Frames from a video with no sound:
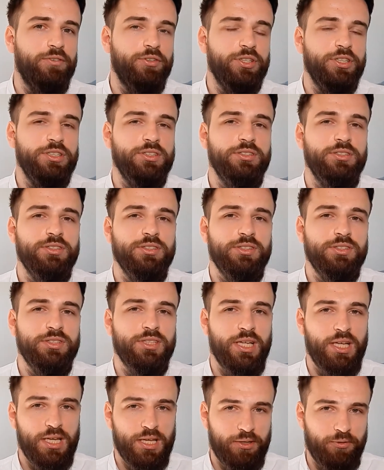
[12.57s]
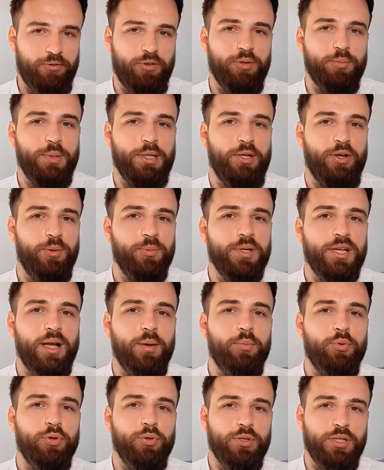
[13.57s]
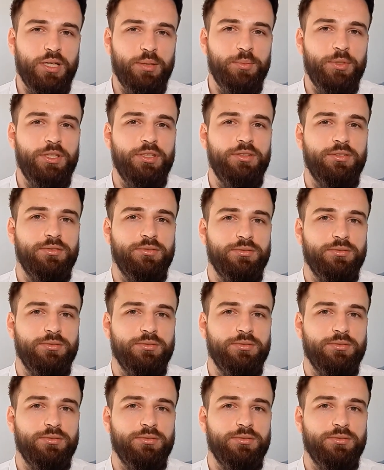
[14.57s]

reasons for becoming a programmer?